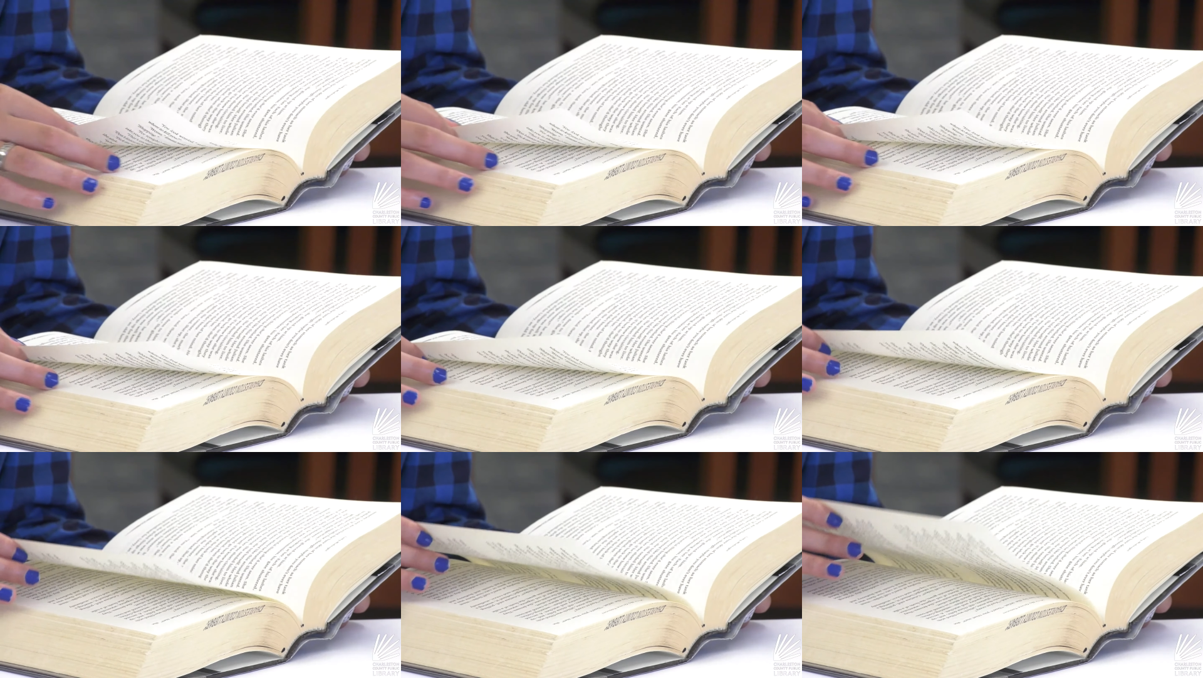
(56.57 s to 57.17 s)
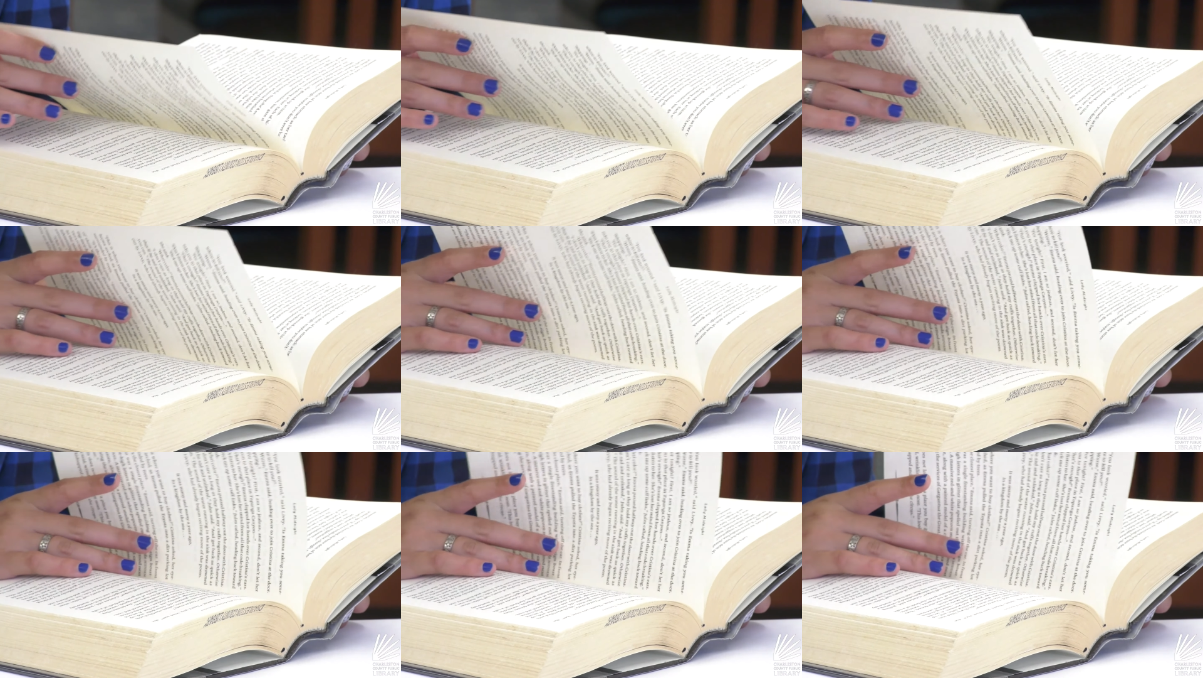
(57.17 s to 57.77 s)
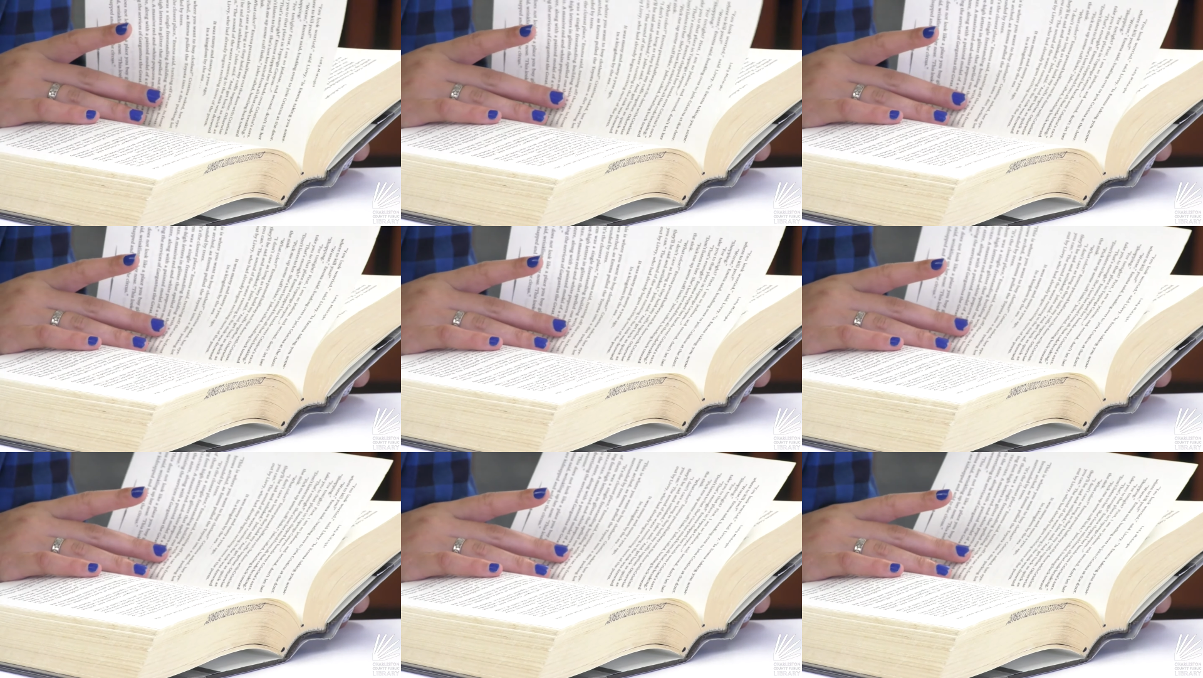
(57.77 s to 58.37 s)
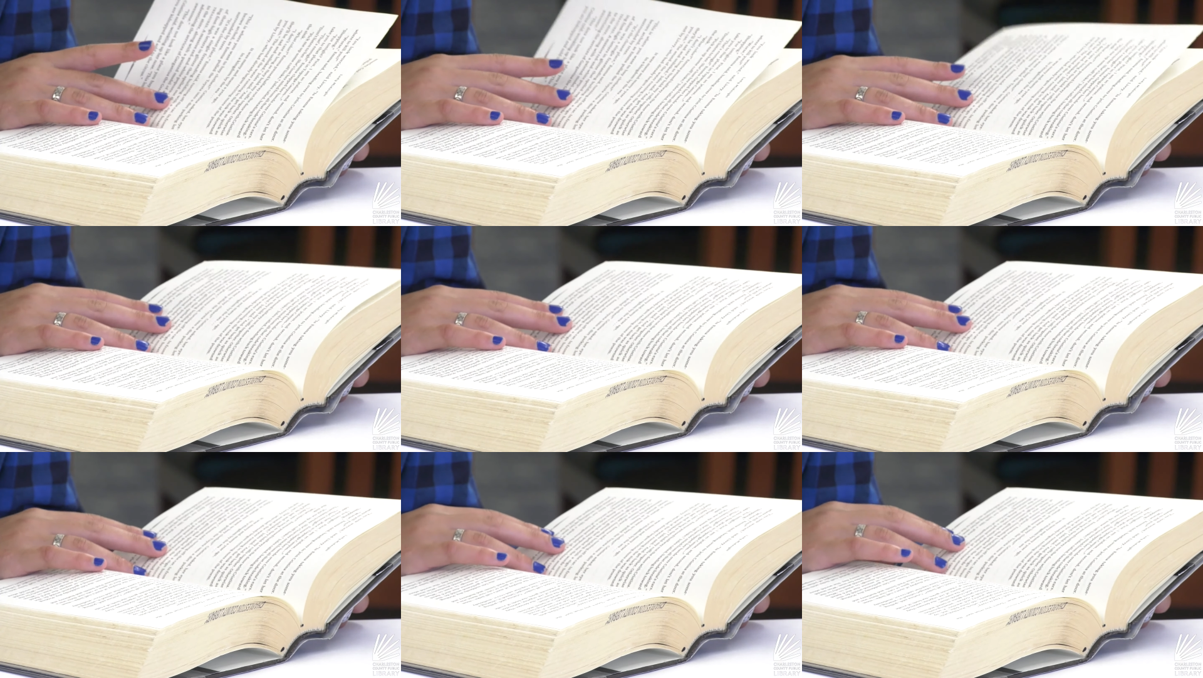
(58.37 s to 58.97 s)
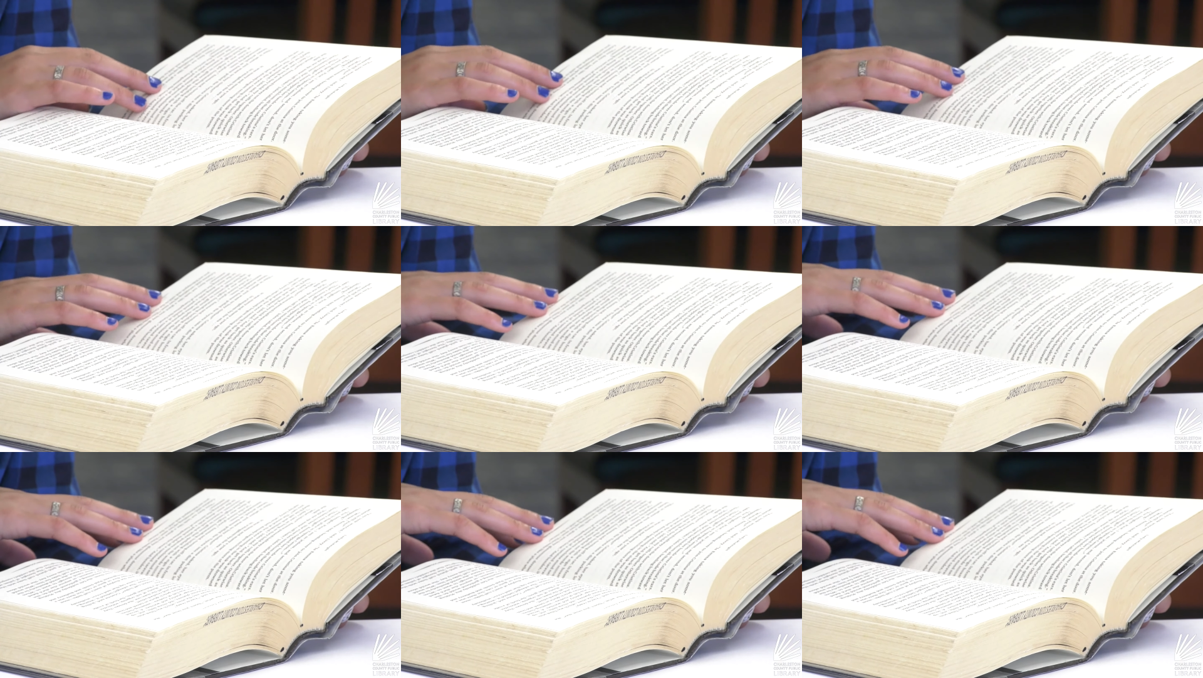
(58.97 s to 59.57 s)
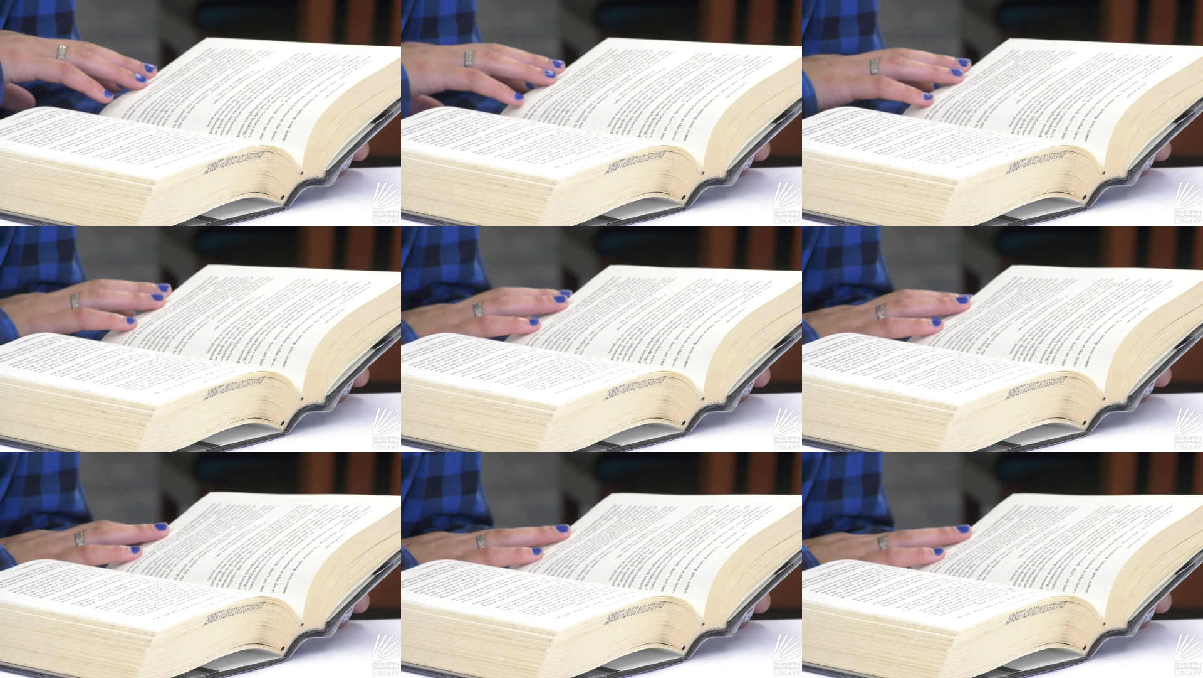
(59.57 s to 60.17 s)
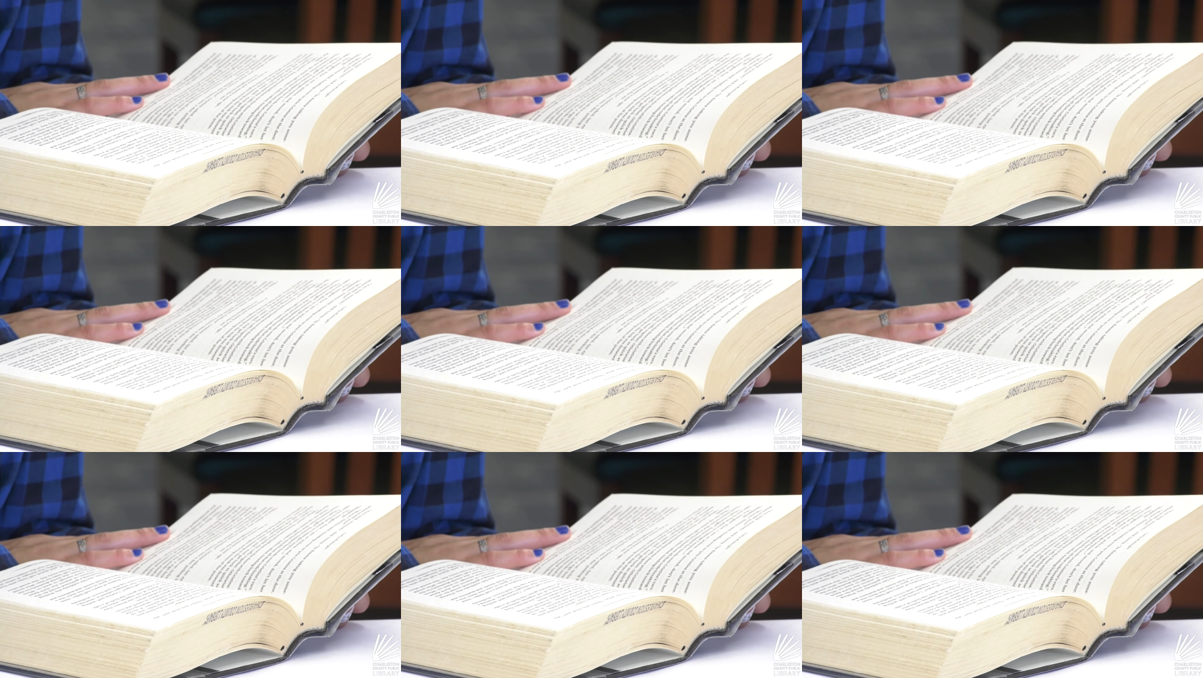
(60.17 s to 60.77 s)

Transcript: [unreadable: no face in view]